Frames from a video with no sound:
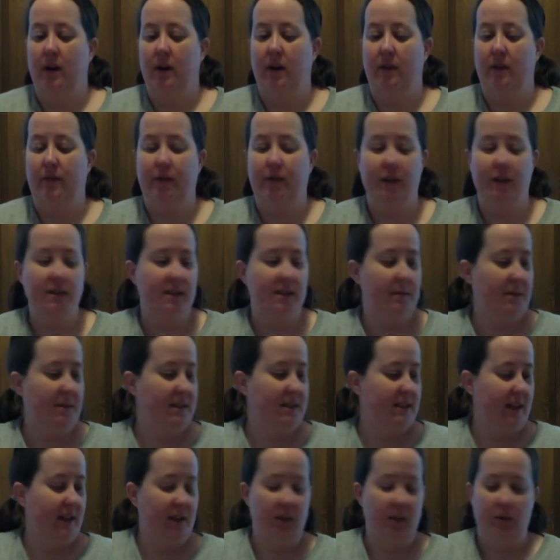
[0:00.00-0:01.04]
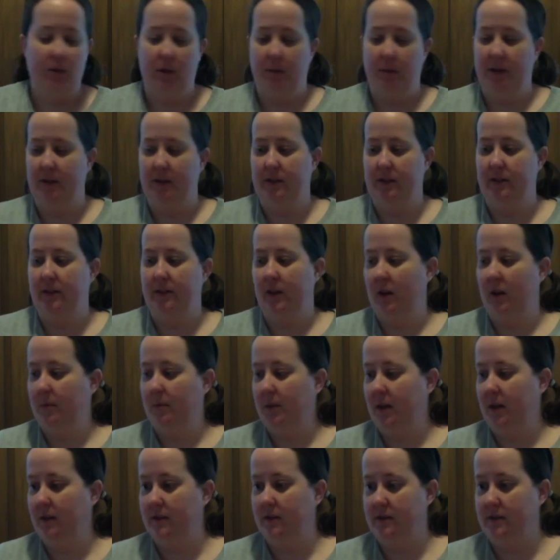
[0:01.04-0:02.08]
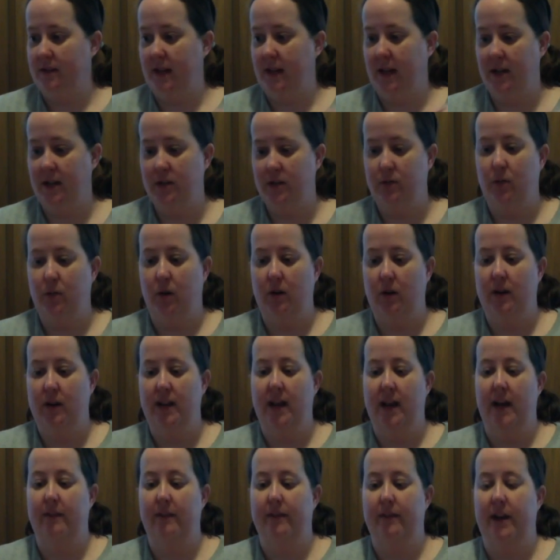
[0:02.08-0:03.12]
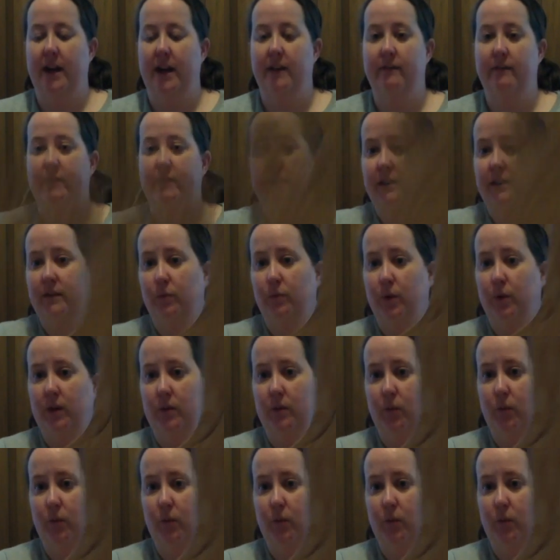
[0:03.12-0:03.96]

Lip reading: first let me tell you about the sock blockers that I do already have. I have these wooden